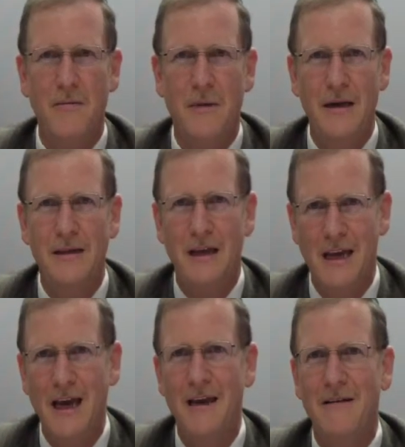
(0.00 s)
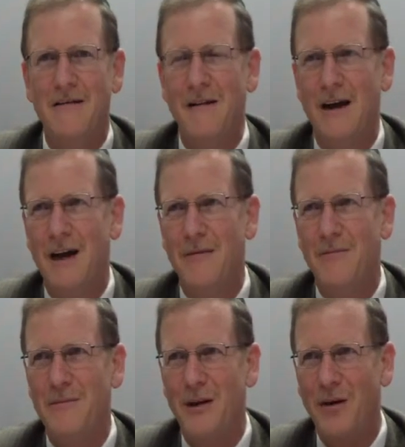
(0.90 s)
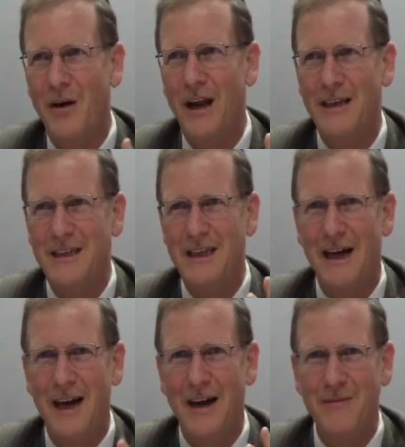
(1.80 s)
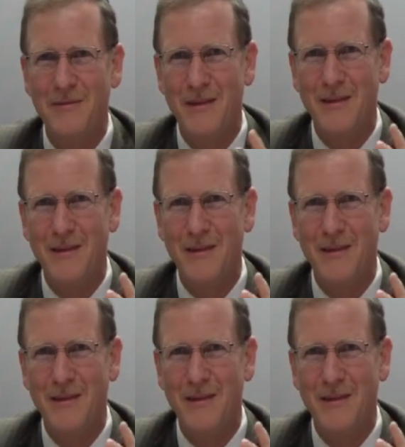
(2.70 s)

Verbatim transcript: But again, um, the whole idea